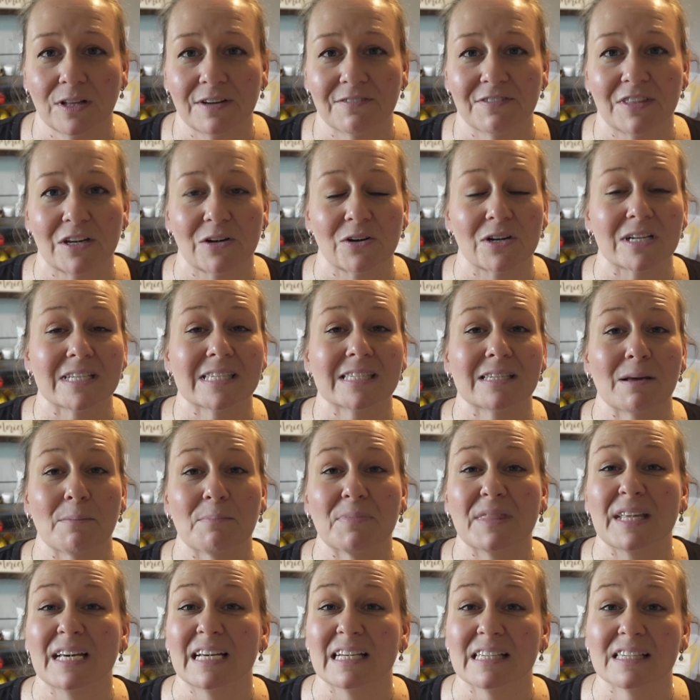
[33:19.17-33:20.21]
if there is
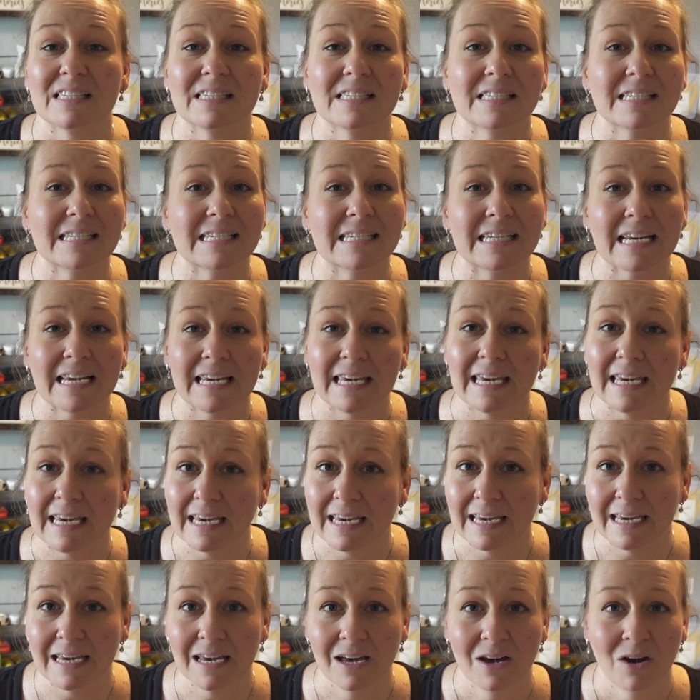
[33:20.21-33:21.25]
something
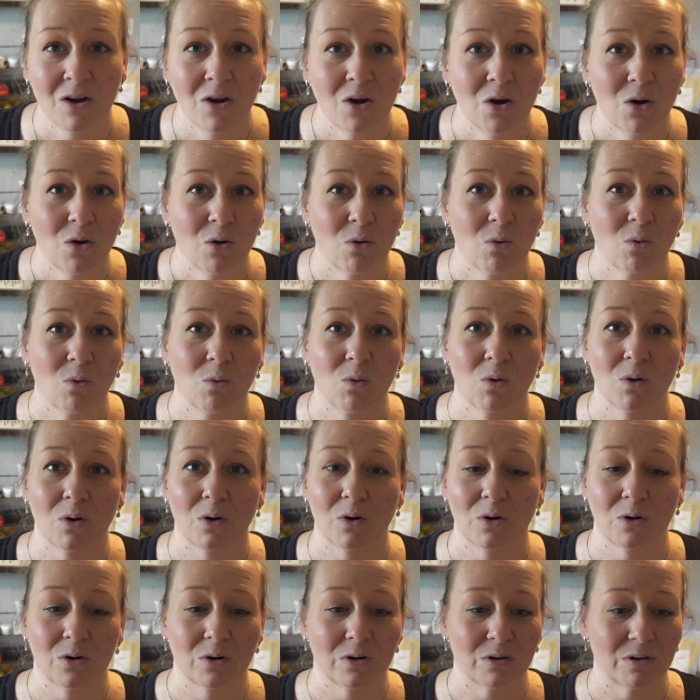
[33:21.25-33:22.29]
sticky
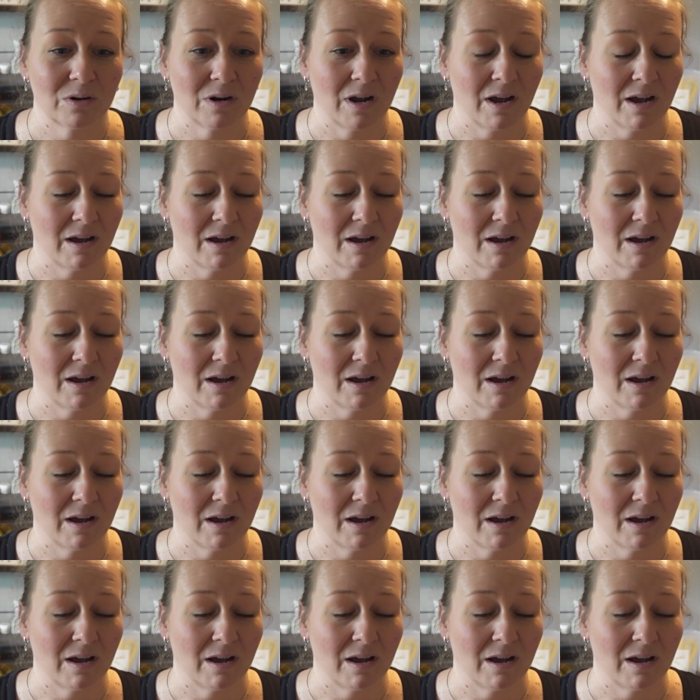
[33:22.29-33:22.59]
or